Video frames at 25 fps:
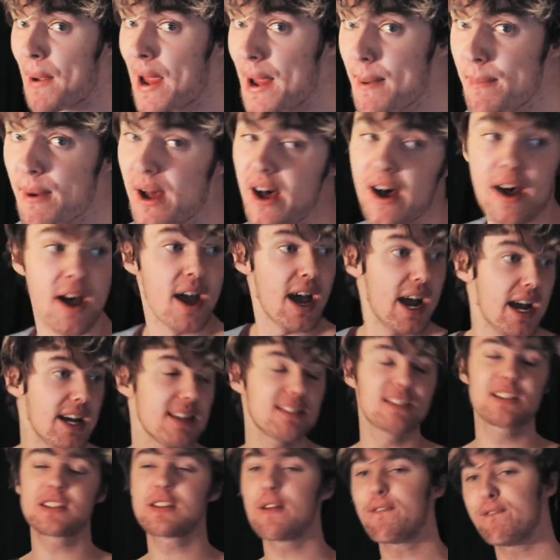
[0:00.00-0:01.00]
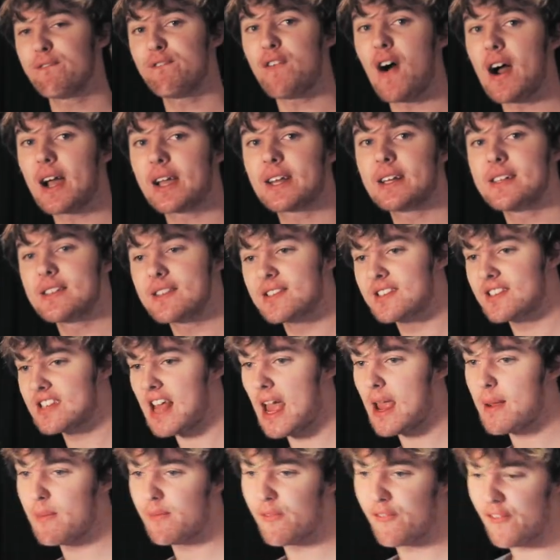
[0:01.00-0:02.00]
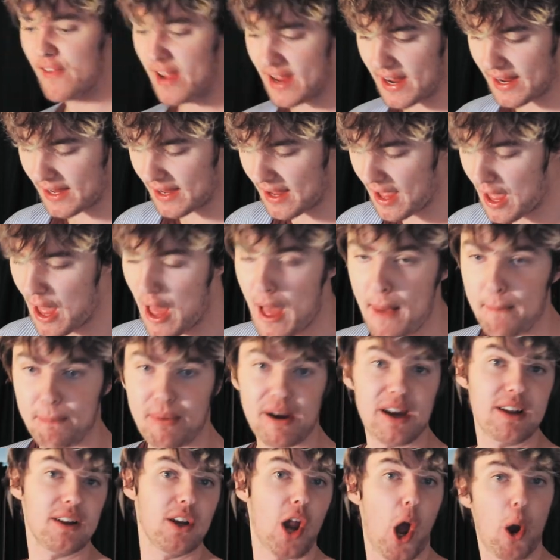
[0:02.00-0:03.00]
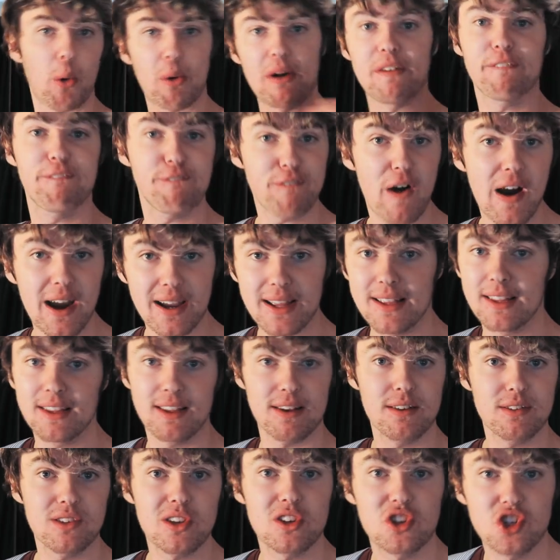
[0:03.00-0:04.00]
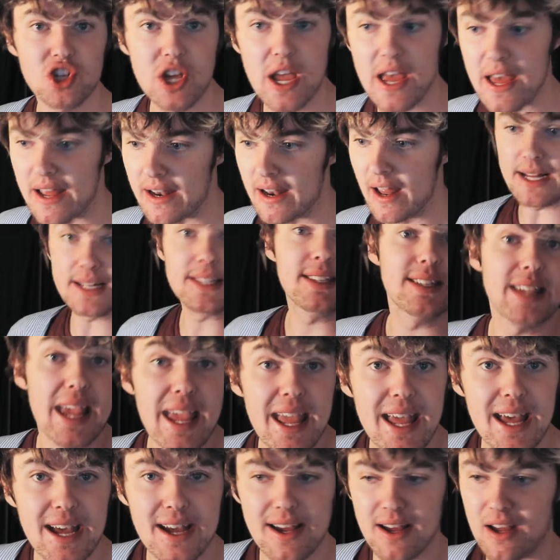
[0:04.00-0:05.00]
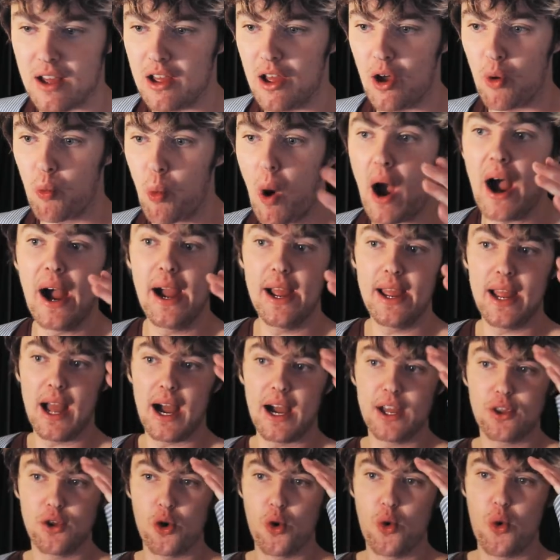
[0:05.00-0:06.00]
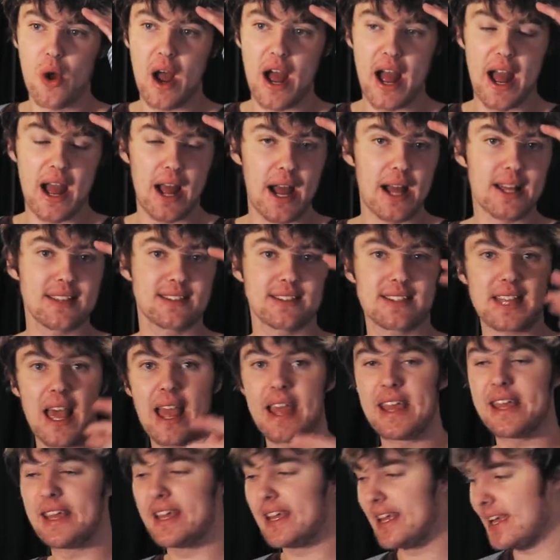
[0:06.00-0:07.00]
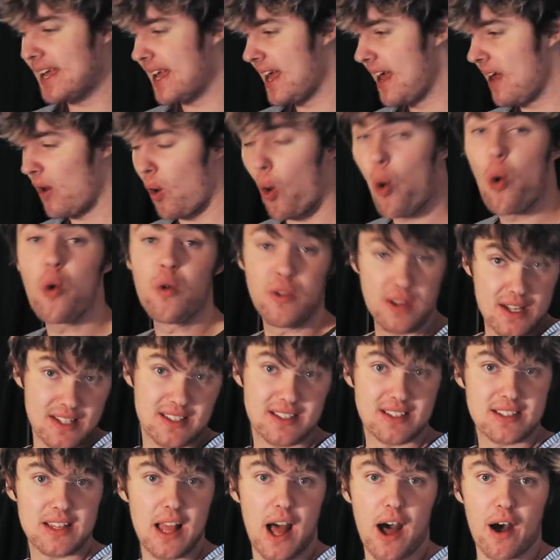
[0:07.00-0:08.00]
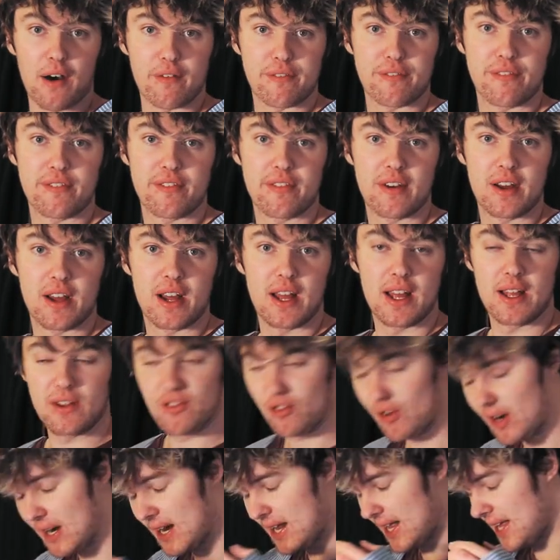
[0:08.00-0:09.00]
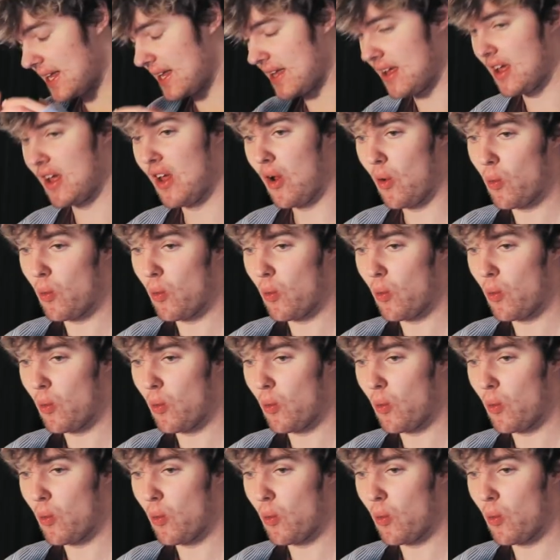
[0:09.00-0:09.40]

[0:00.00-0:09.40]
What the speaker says: Bieber. It's the fucking same thing, but no one fucking gives a shit. It's hair. Why are you saying all this stuff? Really?